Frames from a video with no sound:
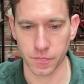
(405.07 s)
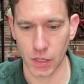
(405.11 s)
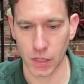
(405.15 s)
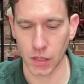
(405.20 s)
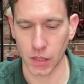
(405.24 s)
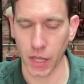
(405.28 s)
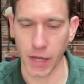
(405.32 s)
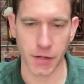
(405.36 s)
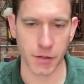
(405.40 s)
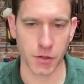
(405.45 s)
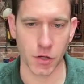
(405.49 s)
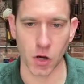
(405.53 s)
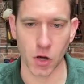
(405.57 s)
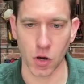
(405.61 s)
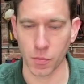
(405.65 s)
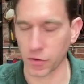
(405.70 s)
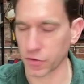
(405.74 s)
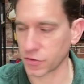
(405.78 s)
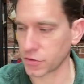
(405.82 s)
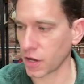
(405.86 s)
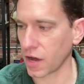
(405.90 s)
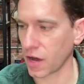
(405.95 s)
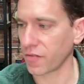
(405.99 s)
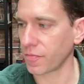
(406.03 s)
light dome or
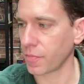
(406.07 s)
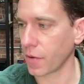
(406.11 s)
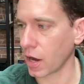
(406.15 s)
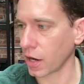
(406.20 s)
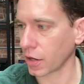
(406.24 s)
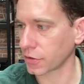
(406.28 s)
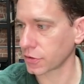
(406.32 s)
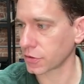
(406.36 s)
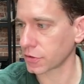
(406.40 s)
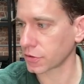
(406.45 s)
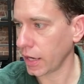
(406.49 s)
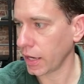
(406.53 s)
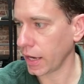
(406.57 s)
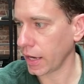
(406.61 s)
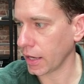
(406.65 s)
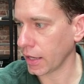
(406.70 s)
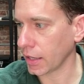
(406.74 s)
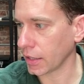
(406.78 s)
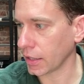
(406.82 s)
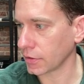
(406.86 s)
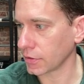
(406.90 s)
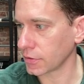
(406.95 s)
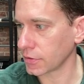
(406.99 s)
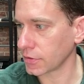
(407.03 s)
softbox,
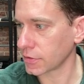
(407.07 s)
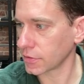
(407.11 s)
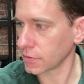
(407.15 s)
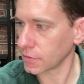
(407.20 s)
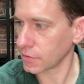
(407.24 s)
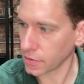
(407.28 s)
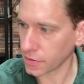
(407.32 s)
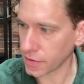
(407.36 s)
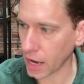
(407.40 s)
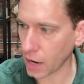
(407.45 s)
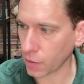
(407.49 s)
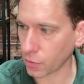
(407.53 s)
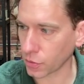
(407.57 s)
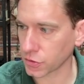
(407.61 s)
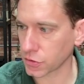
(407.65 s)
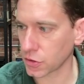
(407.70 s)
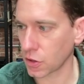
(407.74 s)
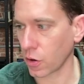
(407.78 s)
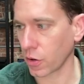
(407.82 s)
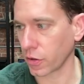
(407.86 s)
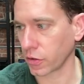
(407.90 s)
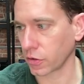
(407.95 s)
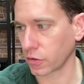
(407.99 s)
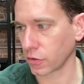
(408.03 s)
and that was
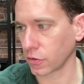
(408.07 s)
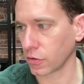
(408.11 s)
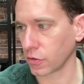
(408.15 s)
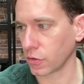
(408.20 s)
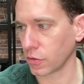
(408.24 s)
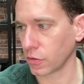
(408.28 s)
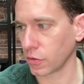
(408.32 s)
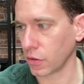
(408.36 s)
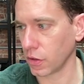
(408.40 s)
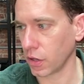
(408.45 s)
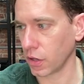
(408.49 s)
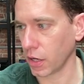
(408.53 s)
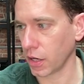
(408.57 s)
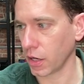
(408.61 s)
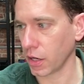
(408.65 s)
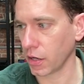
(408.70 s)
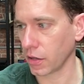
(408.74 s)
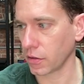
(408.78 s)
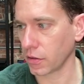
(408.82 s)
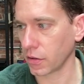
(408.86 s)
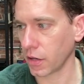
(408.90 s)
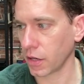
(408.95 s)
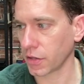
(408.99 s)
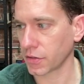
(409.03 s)
going through
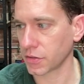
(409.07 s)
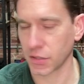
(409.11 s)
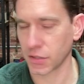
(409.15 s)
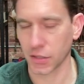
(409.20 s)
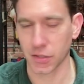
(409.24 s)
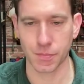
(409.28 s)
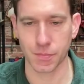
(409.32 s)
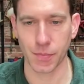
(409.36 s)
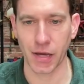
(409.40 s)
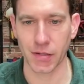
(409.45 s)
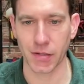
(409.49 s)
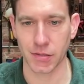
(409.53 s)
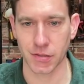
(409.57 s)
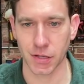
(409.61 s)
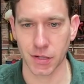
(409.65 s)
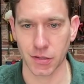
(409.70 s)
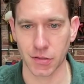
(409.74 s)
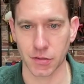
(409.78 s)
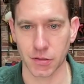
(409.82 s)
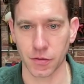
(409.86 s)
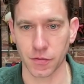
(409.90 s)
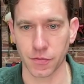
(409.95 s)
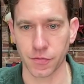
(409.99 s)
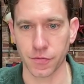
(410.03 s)
a
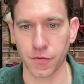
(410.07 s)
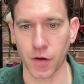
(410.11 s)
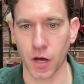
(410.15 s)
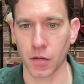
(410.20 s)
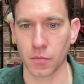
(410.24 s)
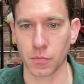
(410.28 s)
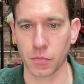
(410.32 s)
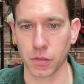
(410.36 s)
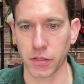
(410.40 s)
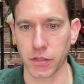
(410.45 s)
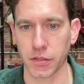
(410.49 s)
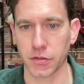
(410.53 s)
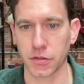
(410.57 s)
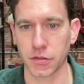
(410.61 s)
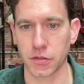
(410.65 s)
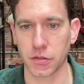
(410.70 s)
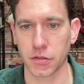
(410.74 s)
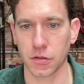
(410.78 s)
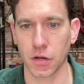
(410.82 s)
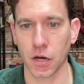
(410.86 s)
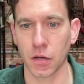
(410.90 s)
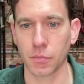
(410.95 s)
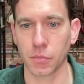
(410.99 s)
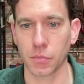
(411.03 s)
6x6 of
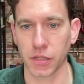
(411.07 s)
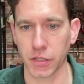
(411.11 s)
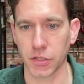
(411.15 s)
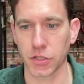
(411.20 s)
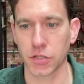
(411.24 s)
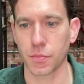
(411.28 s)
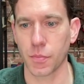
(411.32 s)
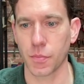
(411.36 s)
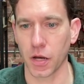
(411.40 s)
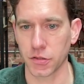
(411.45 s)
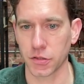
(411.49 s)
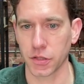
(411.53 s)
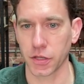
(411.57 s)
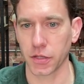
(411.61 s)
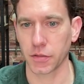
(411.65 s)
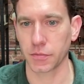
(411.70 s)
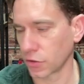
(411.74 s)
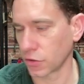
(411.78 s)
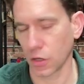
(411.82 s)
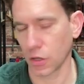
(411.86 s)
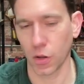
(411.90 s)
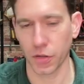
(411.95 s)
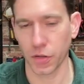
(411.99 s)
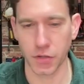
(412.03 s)
unbleached muslin.
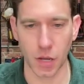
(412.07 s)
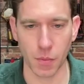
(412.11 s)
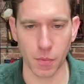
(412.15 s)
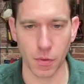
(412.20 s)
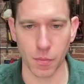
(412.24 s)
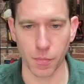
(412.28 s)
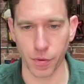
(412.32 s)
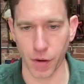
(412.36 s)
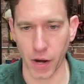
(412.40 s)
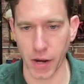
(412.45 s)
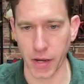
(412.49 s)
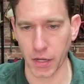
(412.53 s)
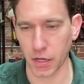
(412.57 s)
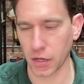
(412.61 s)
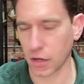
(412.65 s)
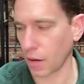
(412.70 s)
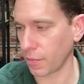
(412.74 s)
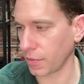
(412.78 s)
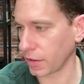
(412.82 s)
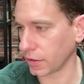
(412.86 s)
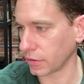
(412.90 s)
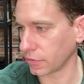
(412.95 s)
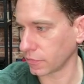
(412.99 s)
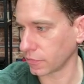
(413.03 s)
So a double break
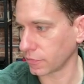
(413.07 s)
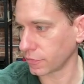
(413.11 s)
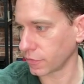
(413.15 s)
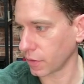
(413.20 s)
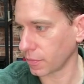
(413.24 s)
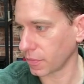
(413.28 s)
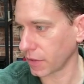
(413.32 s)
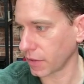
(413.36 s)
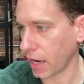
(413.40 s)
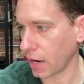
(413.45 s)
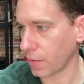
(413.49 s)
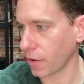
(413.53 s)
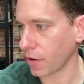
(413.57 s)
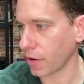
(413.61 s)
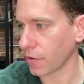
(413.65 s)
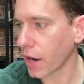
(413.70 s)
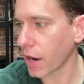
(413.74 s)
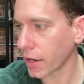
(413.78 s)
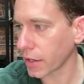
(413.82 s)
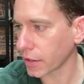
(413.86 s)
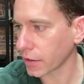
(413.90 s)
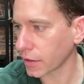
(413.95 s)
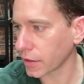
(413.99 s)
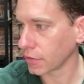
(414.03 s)
coming from camera
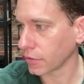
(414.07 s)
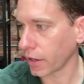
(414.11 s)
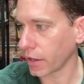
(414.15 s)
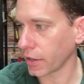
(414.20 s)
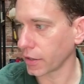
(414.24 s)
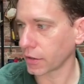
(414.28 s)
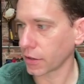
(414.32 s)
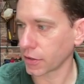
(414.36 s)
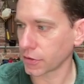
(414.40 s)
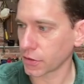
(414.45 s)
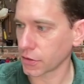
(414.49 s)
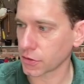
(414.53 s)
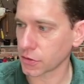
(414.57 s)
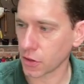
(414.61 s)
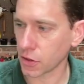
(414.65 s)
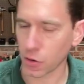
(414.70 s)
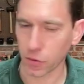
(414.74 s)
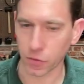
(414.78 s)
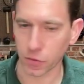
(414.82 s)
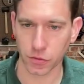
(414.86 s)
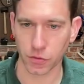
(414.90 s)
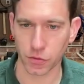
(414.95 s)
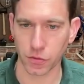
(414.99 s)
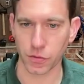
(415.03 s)
right, because it's
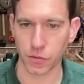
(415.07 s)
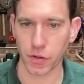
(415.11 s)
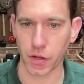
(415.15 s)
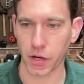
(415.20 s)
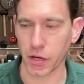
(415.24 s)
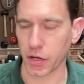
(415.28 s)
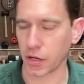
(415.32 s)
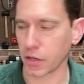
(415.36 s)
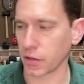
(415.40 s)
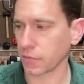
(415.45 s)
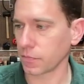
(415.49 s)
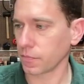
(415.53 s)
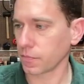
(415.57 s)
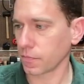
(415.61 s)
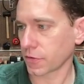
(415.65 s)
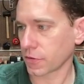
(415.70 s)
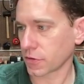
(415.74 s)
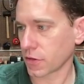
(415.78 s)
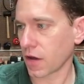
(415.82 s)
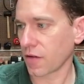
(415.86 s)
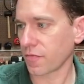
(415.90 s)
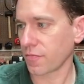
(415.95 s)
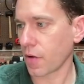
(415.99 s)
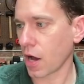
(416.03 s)
going through the
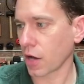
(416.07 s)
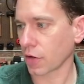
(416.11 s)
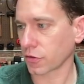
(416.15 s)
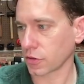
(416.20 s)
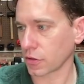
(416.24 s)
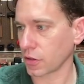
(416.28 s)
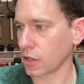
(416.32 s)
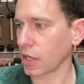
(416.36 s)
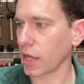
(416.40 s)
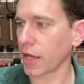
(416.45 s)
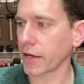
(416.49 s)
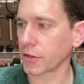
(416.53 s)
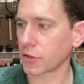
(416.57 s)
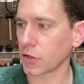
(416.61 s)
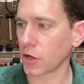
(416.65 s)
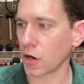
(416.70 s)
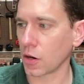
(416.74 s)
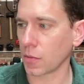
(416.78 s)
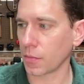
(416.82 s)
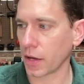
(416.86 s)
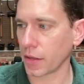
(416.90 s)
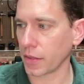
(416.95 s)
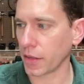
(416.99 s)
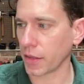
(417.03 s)
softbox or the light
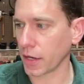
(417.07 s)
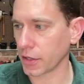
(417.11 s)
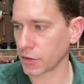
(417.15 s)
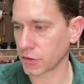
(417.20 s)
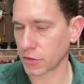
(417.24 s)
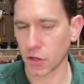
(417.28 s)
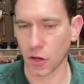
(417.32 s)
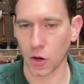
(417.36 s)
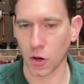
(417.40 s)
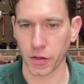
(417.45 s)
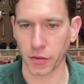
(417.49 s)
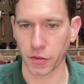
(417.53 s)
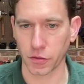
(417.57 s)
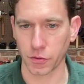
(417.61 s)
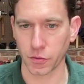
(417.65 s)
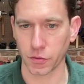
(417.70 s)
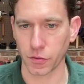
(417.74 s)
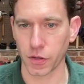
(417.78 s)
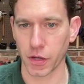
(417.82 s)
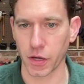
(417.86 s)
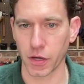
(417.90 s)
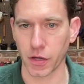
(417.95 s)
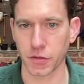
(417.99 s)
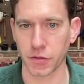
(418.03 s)
dome, and then it's going
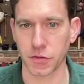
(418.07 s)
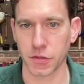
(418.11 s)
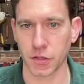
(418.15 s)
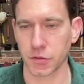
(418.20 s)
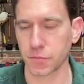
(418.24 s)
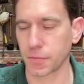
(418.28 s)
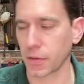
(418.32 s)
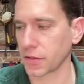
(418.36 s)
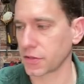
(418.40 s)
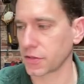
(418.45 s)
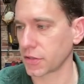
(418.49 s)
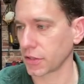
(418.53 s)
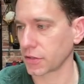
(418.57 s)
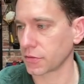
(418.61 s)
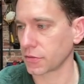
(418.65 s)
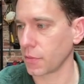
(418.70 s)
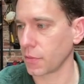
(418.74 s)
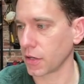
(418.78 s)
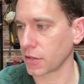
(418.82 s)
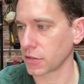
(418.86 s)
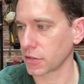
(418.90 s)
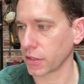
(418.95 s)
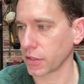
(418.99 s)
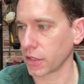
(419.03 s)
through the
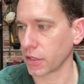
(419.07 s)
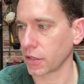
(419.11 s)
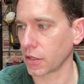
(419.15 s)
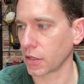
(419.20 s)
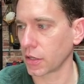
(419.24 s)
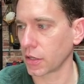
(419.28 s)
6x6 muslin.